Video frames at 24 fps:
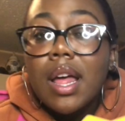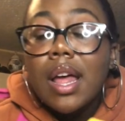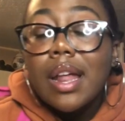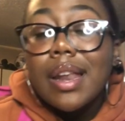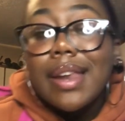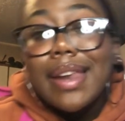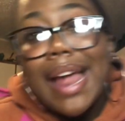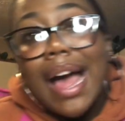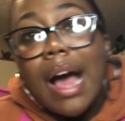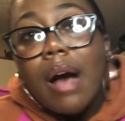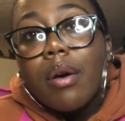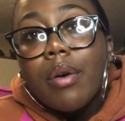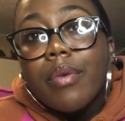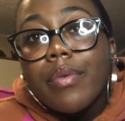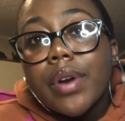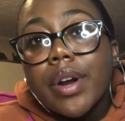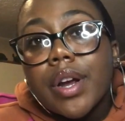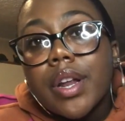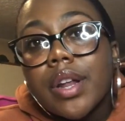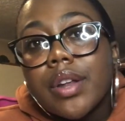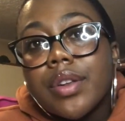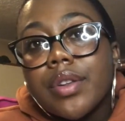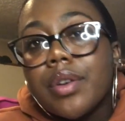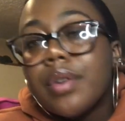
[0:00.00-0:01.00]
Now what we're
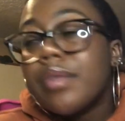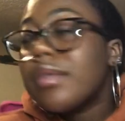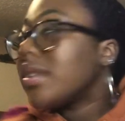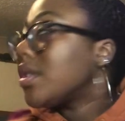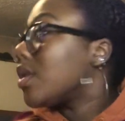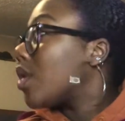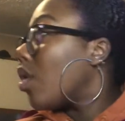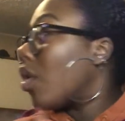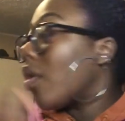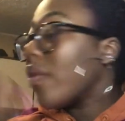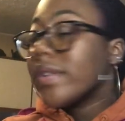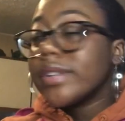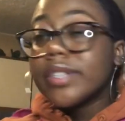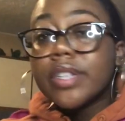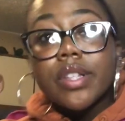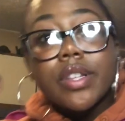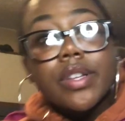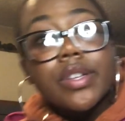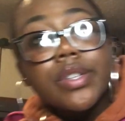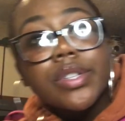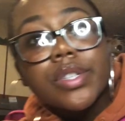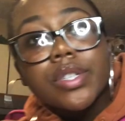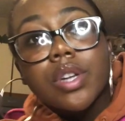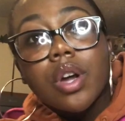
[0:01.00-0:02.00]
going to do is go over to the
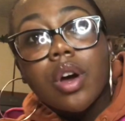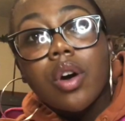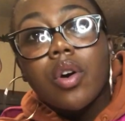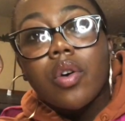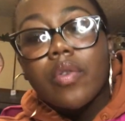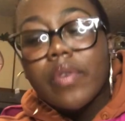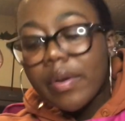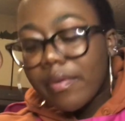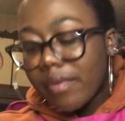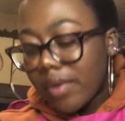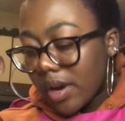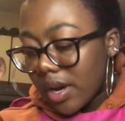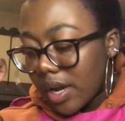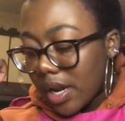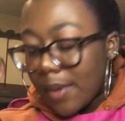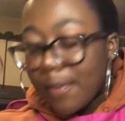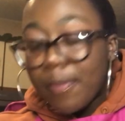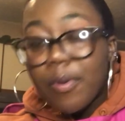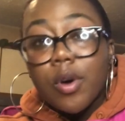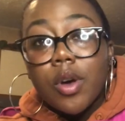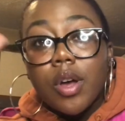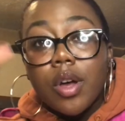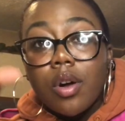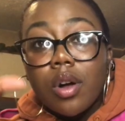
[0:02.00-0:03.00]
stove and we're going to
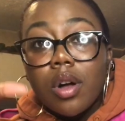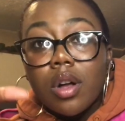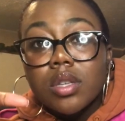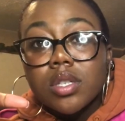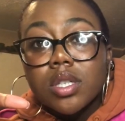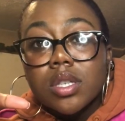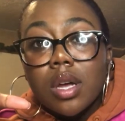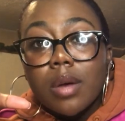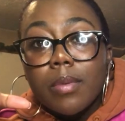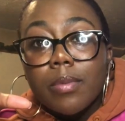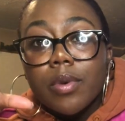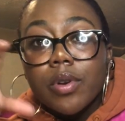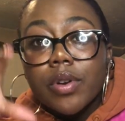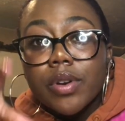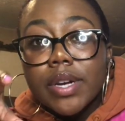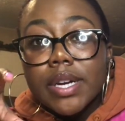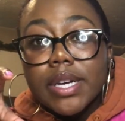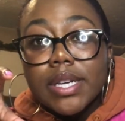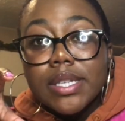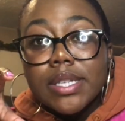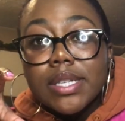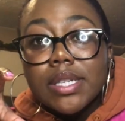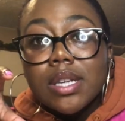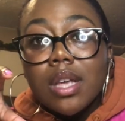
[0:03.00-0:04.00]
put some
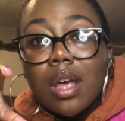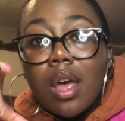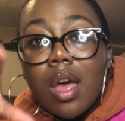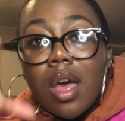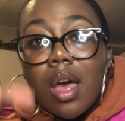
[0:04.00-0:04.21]
grease.